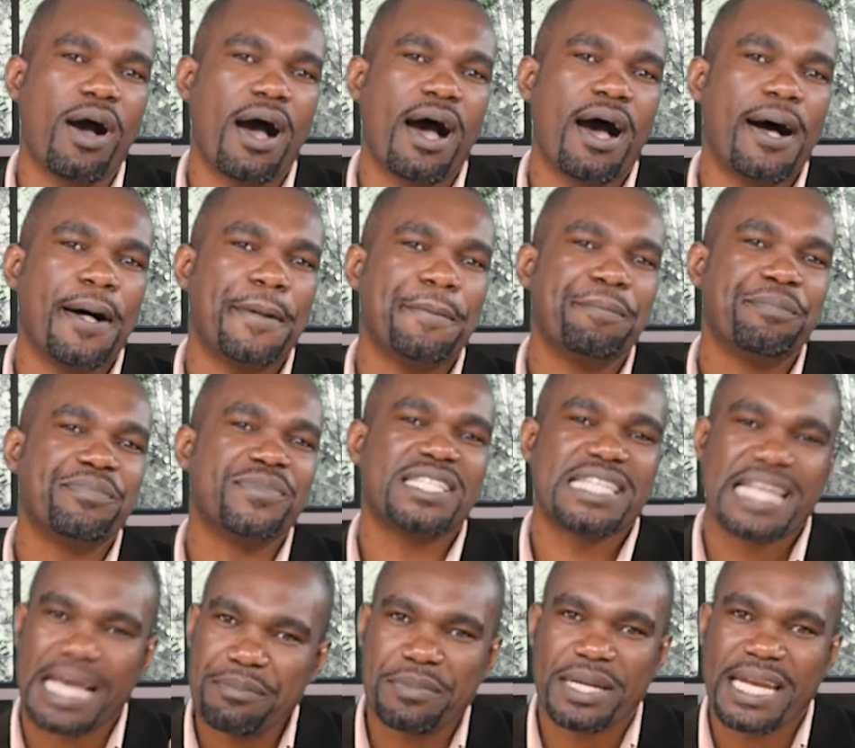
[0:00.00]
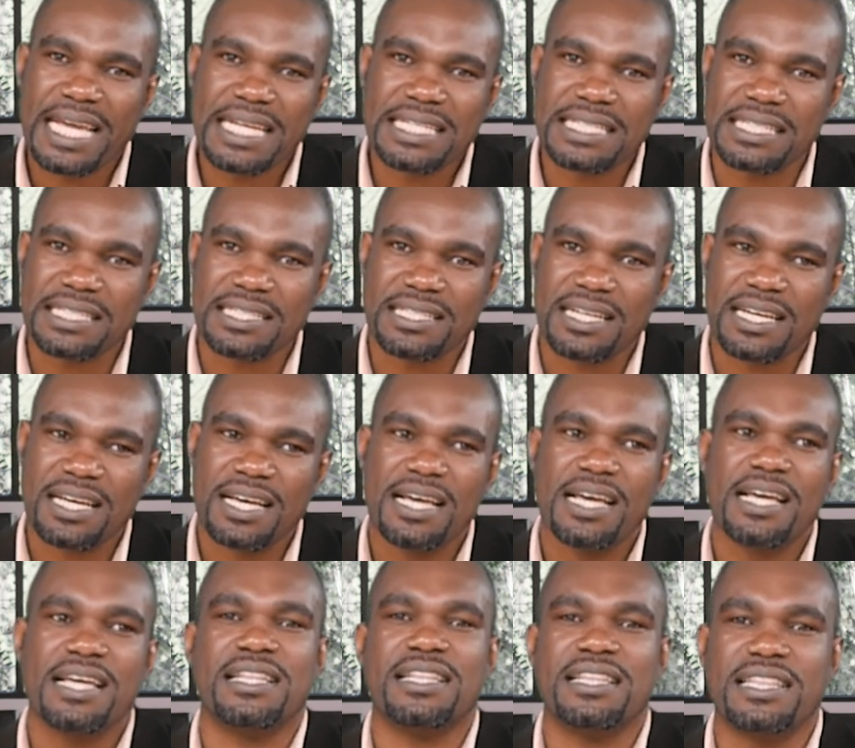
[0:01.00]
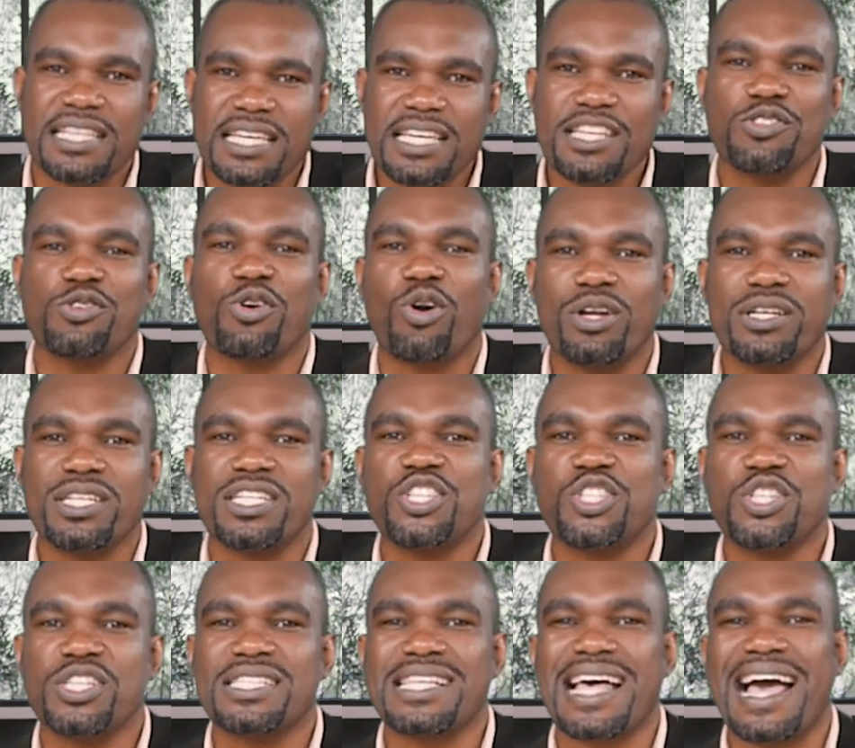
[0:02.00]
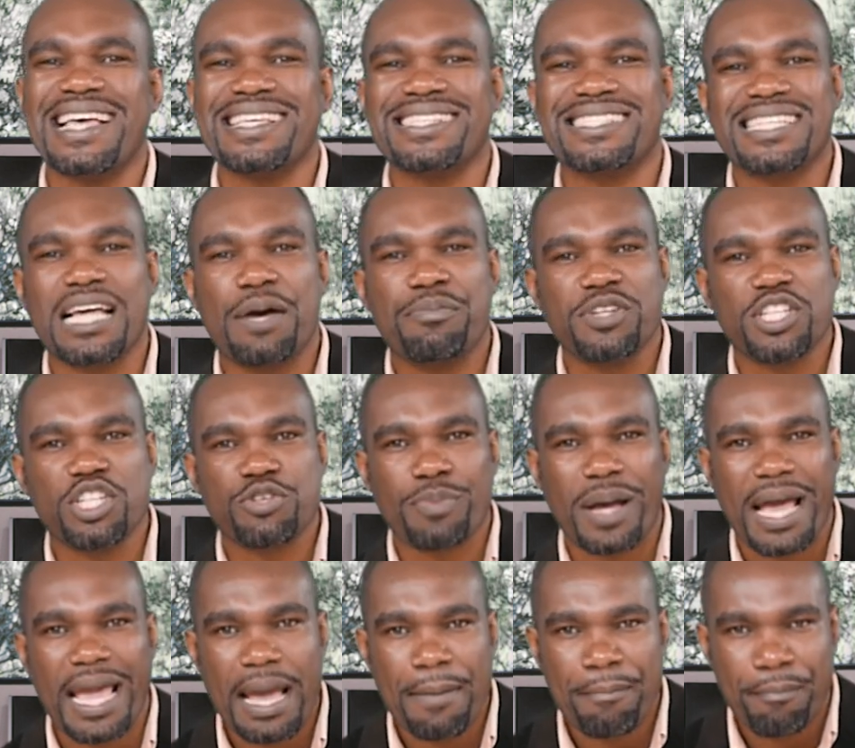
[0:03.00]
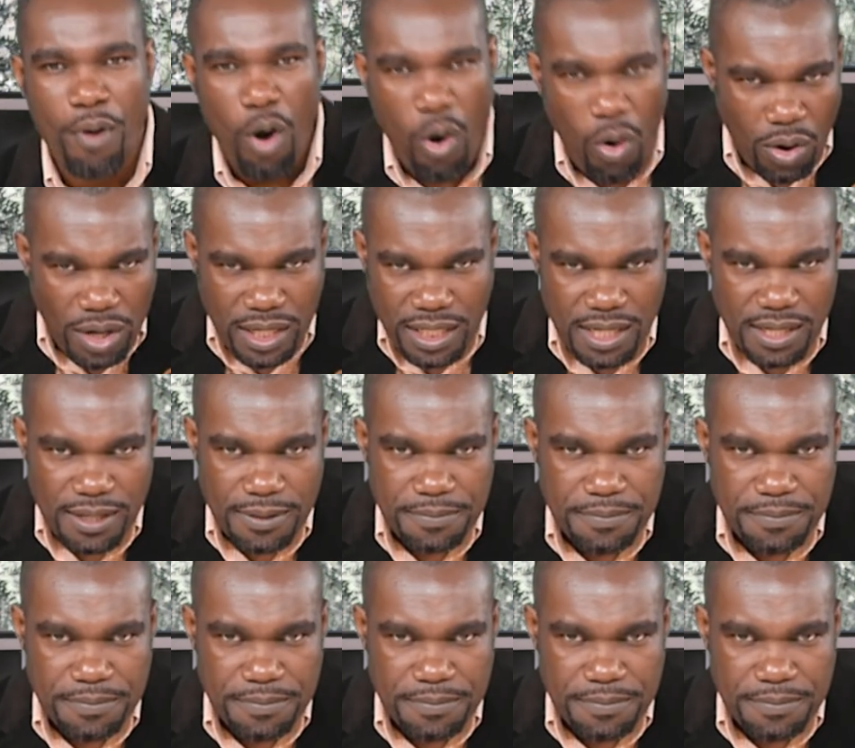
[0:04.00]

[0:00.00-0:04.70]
are terminated, these conditions are established by a board.